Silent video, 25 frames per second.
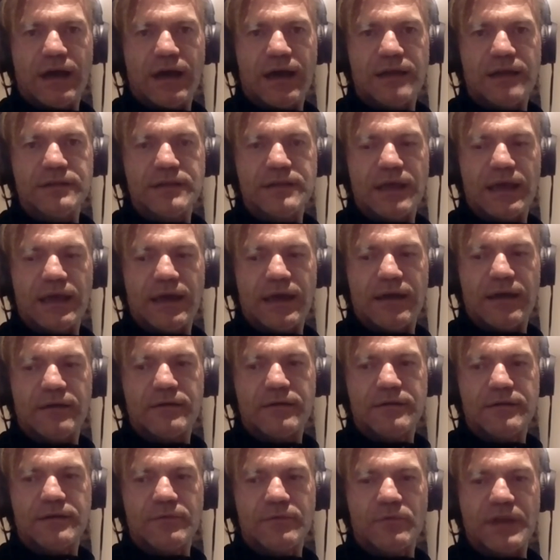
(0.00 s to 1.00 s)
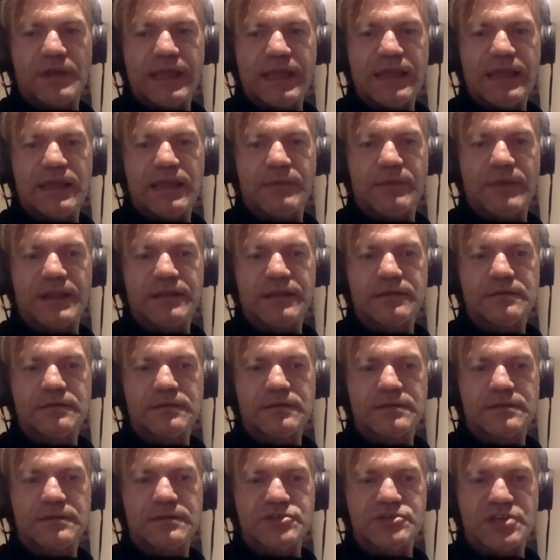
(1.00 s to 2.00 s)
and uh, when he came in
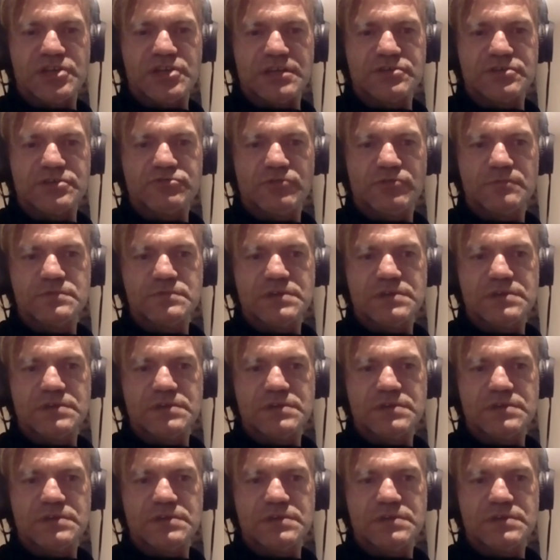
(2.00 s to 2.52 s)
the change rooms,